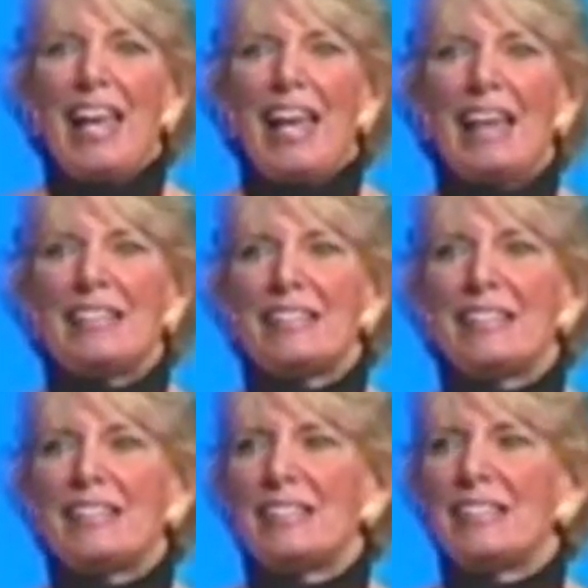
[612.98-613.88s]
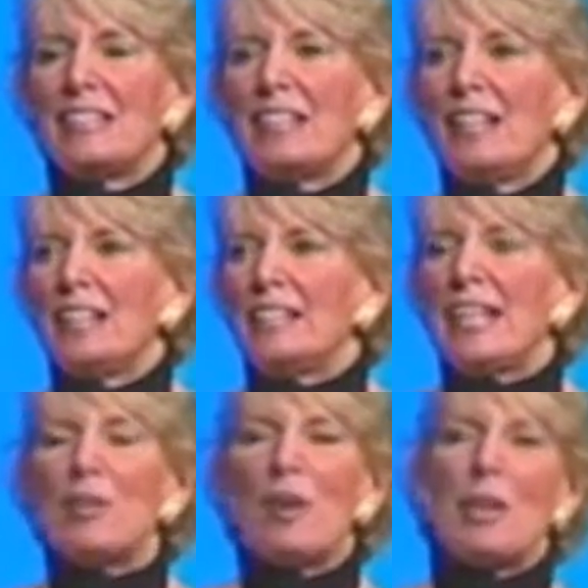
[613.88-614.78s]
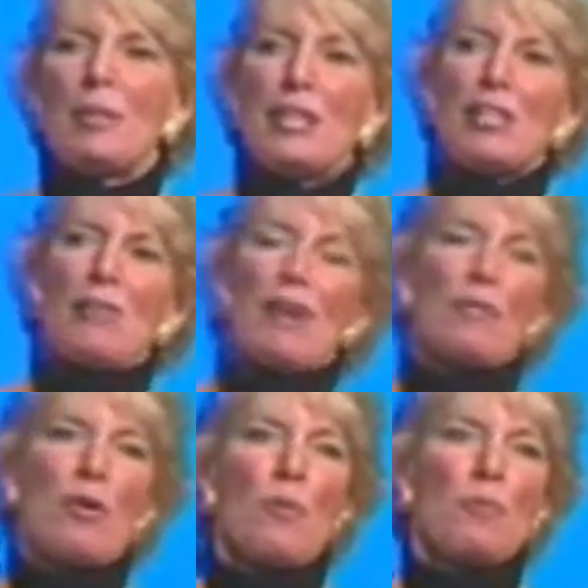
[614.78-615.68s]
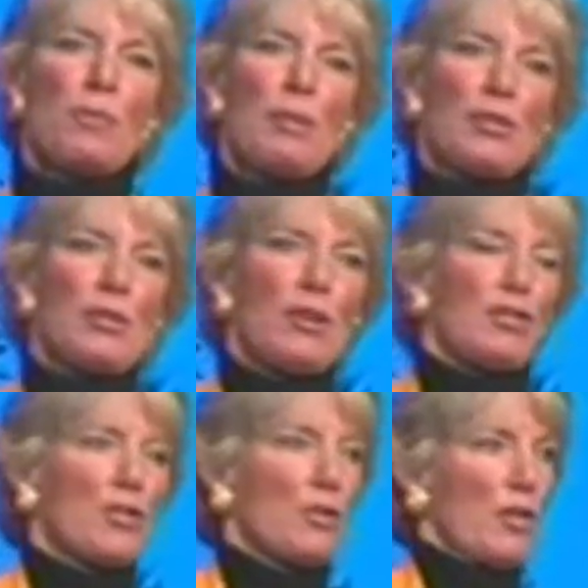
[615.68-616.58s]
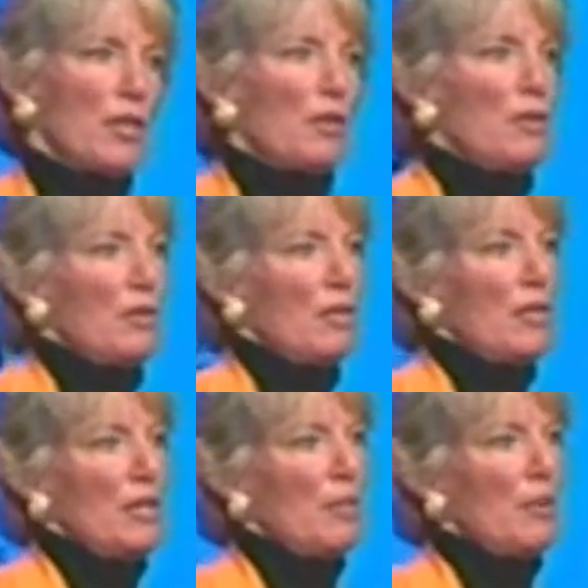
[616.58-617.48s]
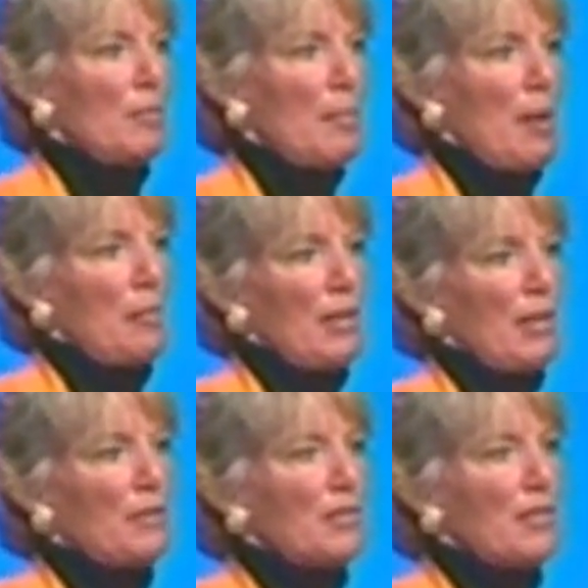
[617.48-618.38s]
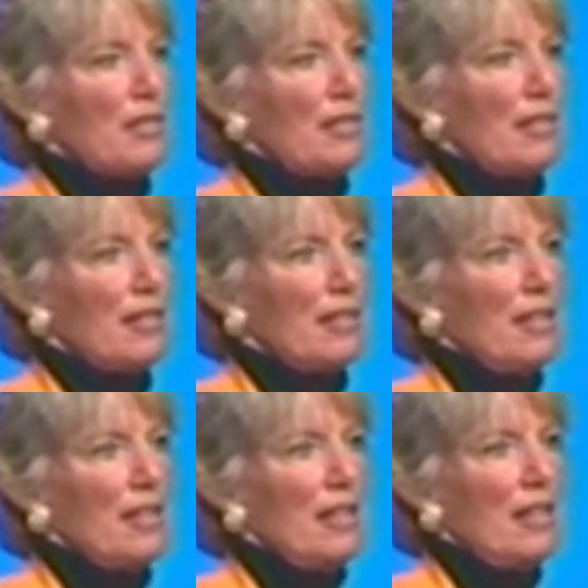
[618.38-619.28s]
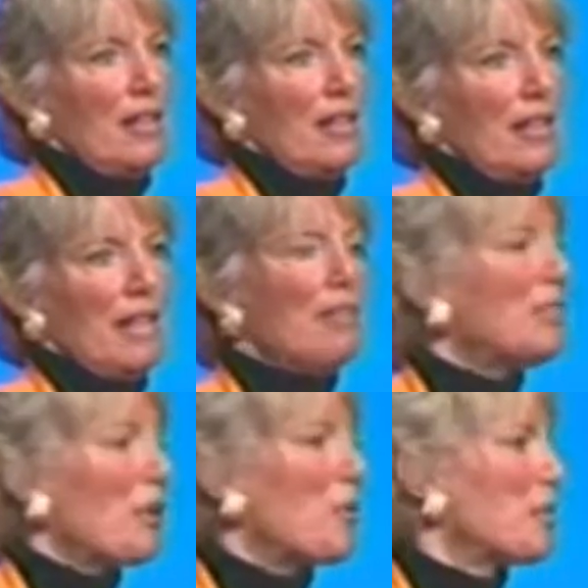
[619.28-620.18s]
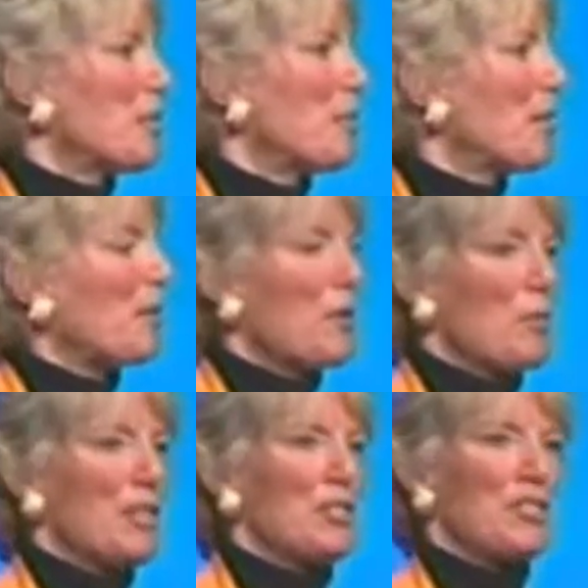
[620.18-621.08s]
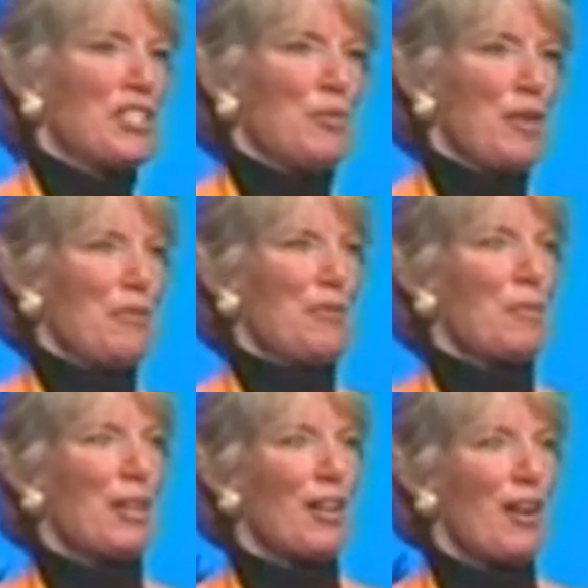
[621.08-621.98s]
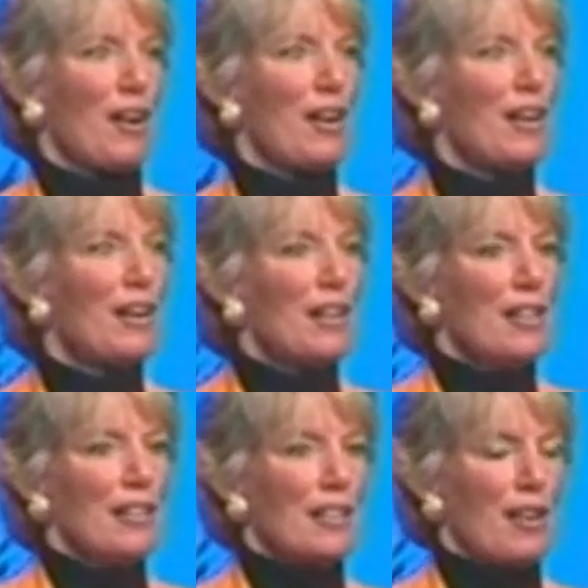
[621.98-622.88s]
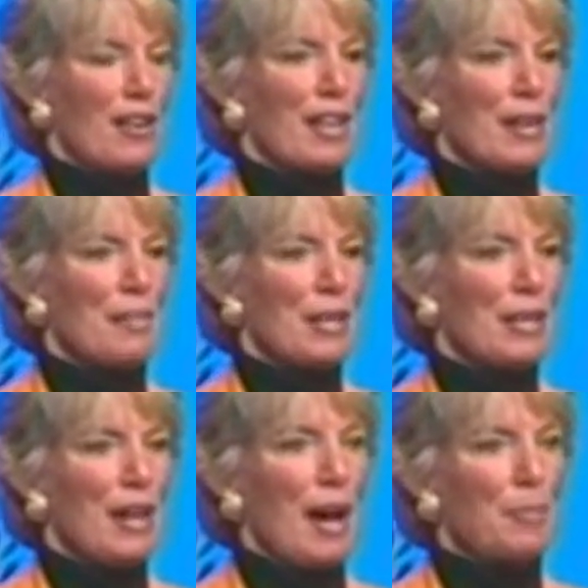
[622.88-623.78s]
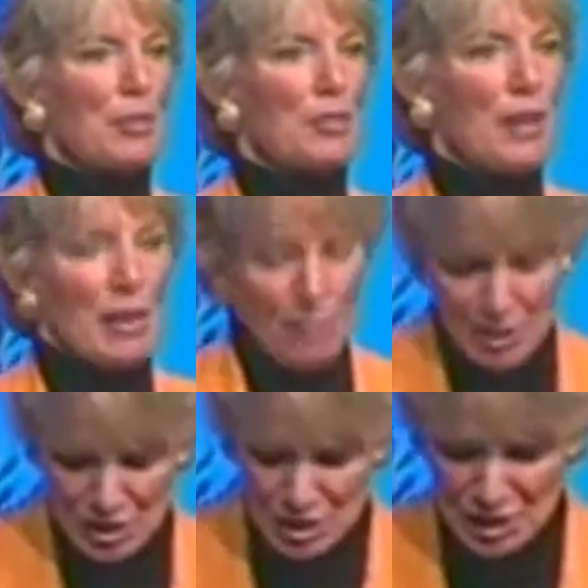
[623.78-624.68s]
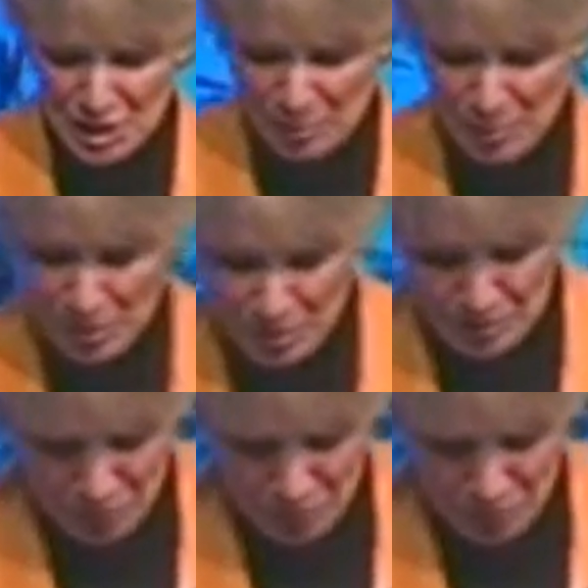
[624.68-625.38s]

And later on, when I drive home from Montreal to Toronto, where my mom lived, even though it was the middle of the winter, she'd wait for my car, the car coming up the driveway, and she'd step out in the